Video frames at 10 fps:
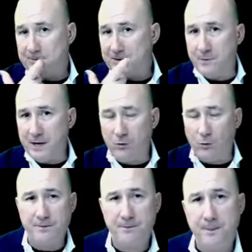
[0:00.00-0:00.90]
The big
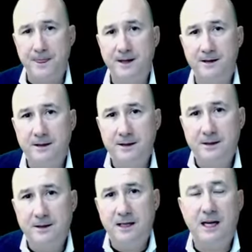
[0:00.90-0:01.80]
one.
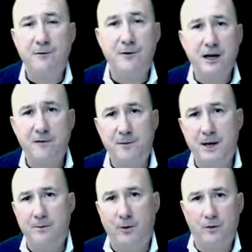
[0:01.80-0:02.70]
Got to forgive
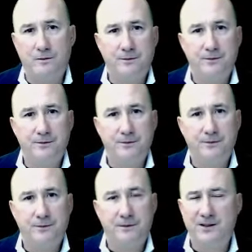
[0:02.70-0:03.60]
people.
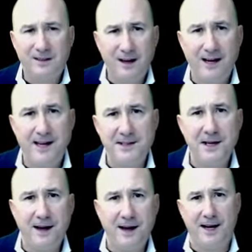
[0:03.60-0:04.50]
Not easy.
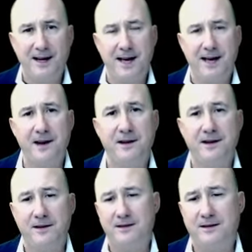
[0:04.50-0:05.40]
I get it.
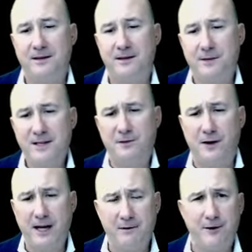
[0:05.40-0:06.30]
Just
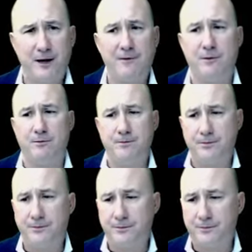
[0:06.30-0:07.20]
forgive them.
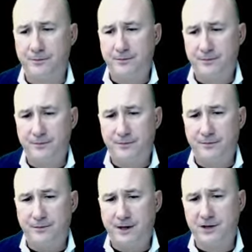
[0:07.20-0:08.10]

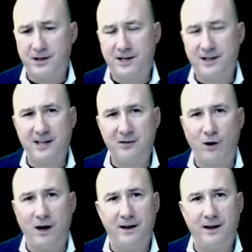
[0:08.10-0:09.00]
Because guess
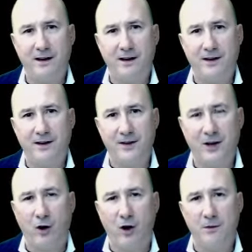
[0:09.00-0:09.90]
what? The
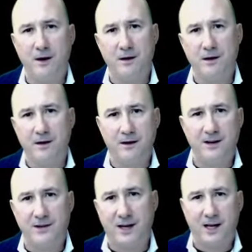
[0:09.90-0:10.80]
karma is
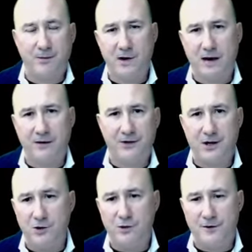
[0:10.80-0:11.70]
going to come around to
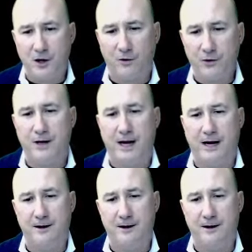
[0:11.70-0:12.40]
you if you don't do that.